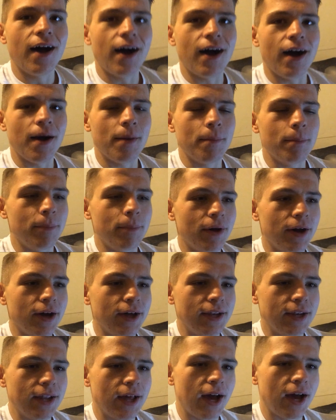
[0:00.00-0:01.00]
um,
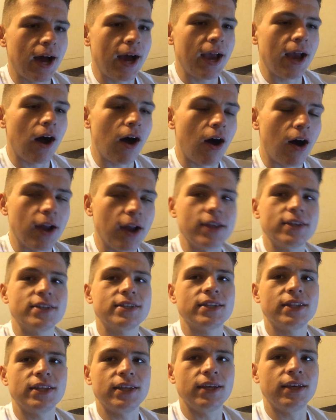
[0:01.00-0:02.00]
but I
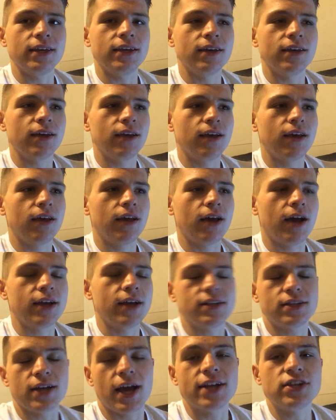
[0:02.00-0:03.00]
honestly,
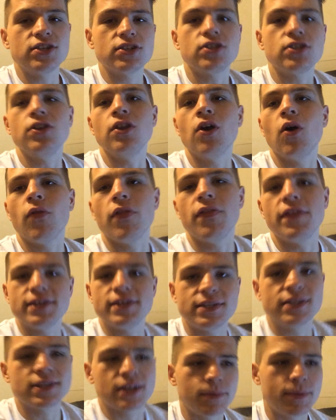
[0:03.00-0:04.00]
I, I just know that
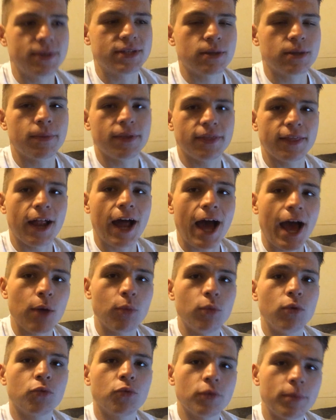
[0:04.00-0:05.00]
this is going to be something that I
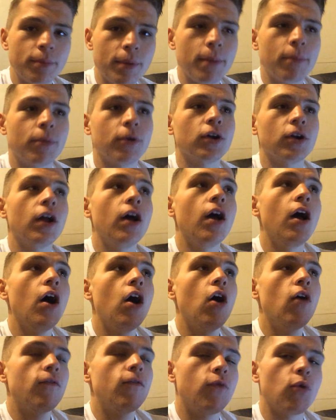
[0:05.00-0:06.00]
will remember
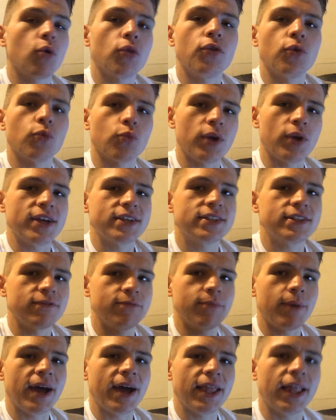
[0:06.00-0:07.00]
for the rest
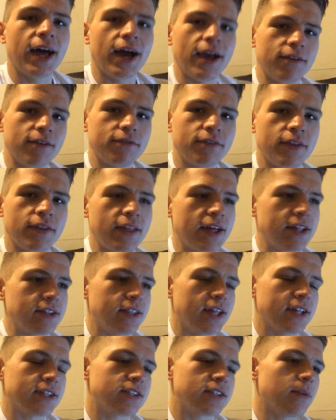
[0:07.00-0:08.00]
of my life. And that,
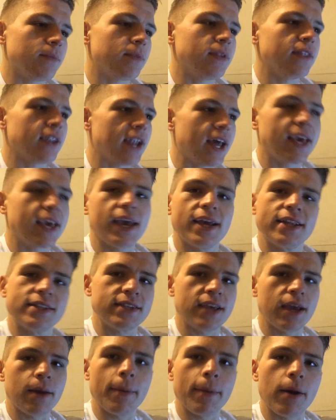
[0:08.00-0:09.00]
that's something that I can't
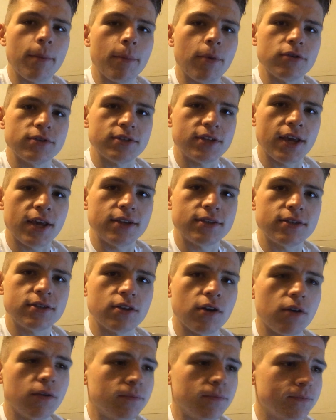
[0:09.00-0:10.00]
say about most days.
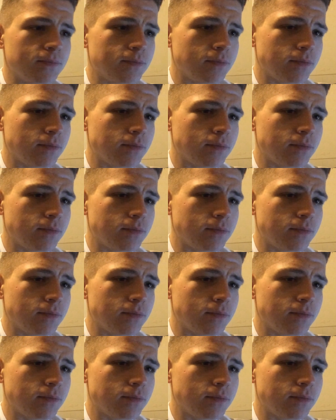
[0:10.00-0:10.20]
So